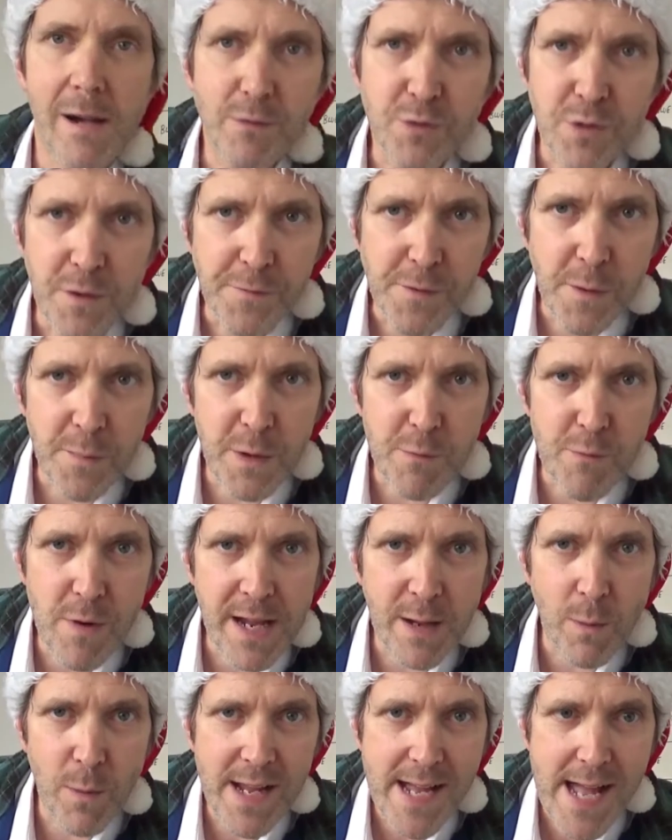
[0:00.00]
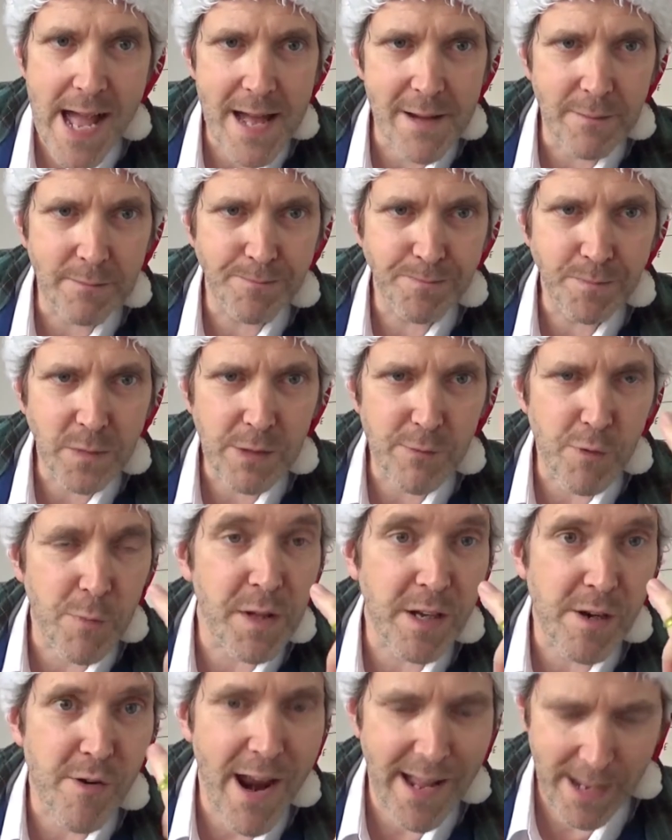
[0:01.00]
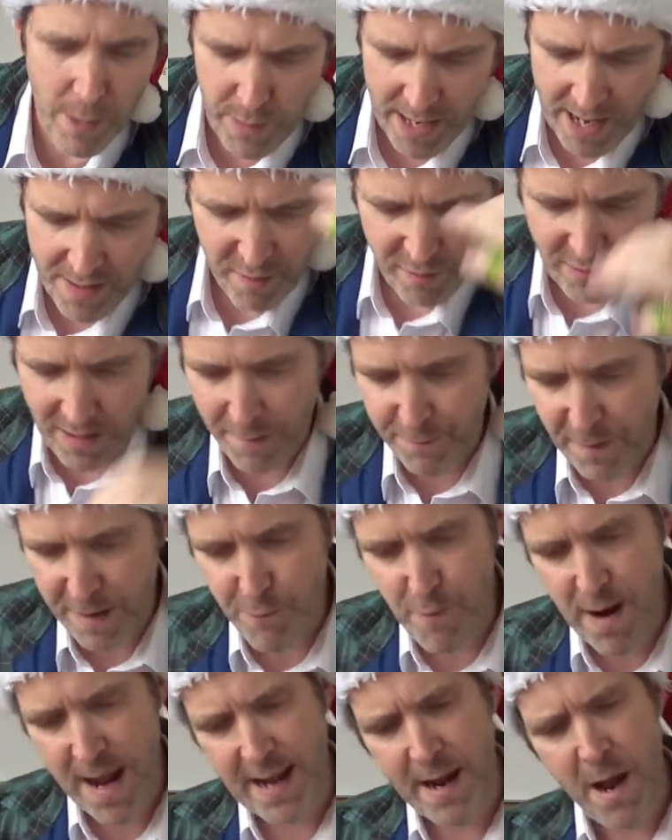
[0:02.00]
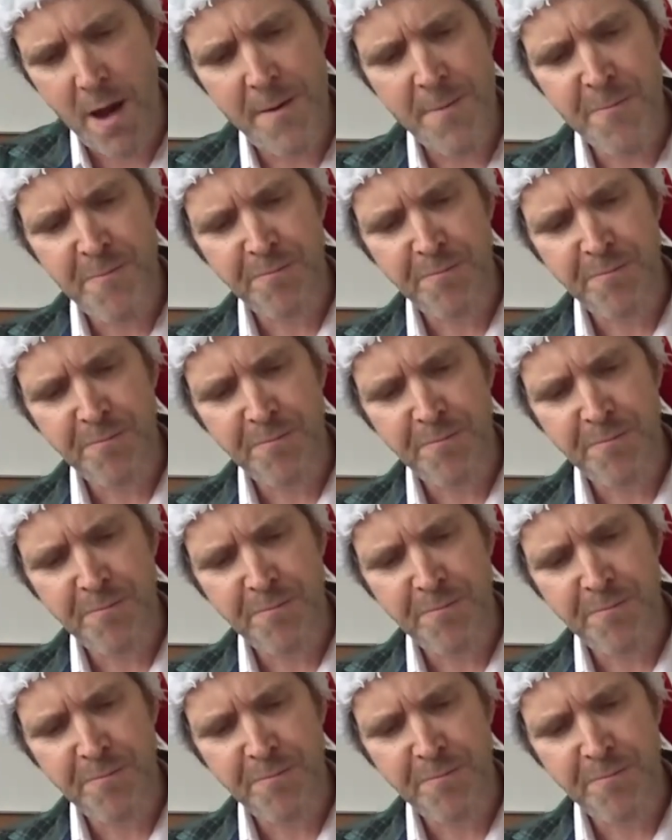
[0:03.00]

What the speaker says: So from the ring we get, from the cracker we get this lovely ring.